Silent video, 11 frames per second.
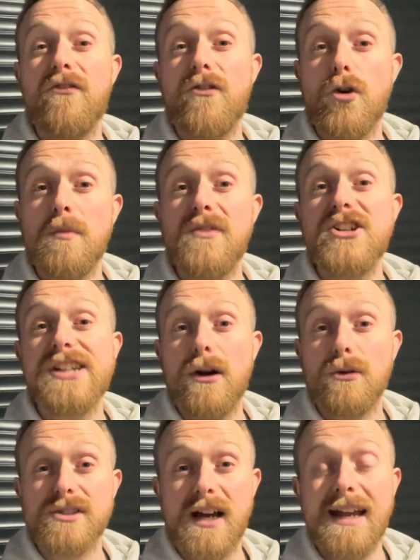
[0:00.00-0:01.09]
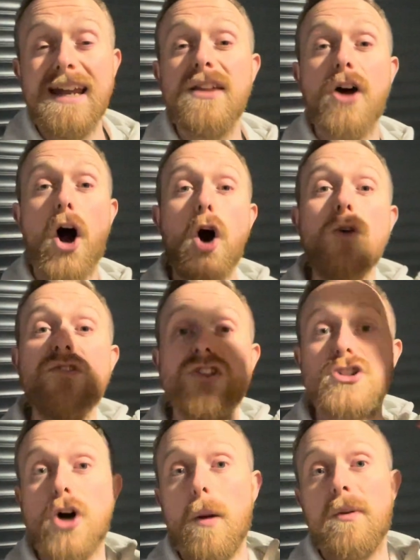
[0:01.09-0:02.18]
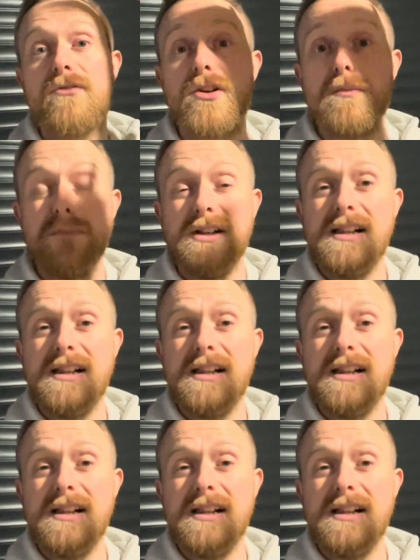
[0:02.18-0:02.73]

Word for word: form of shelter either over the top of them